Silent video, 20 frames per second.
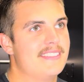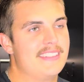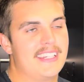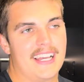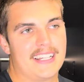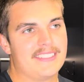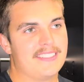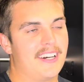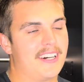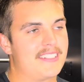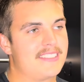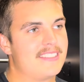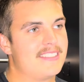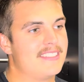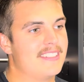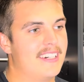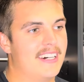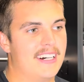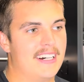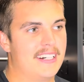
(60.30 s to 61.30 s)
Yeah, it
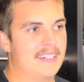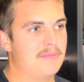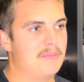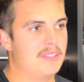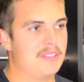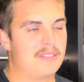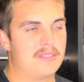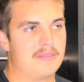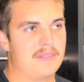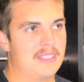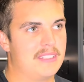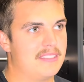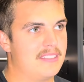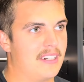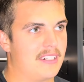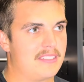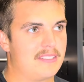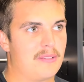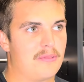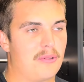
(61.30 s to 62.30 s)
sucks. It
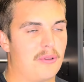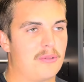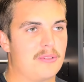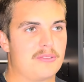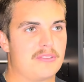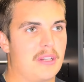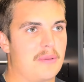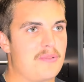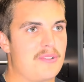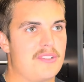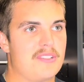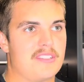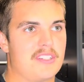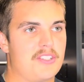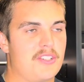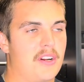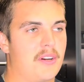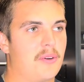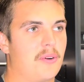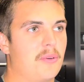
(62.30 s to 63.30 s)
sucks to throw interceptions in
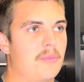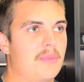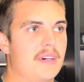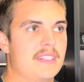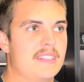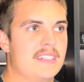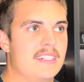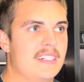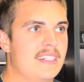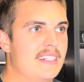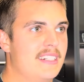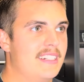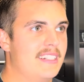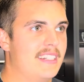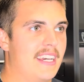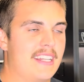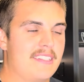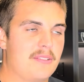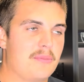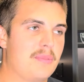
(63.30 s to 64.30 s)
general, but to